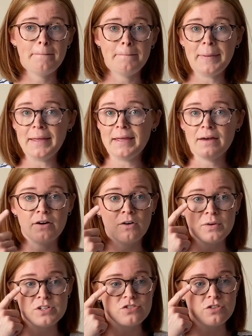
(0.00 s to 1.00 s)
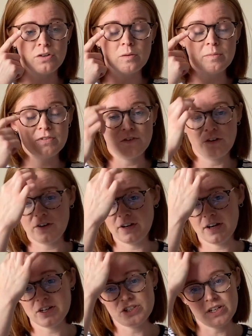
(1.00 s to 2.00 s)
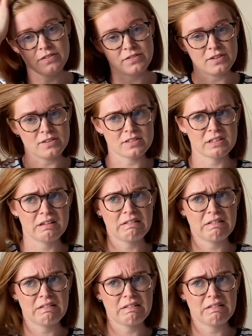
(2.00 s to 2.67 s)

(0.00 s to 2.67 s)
B, I always struggle before a night shift because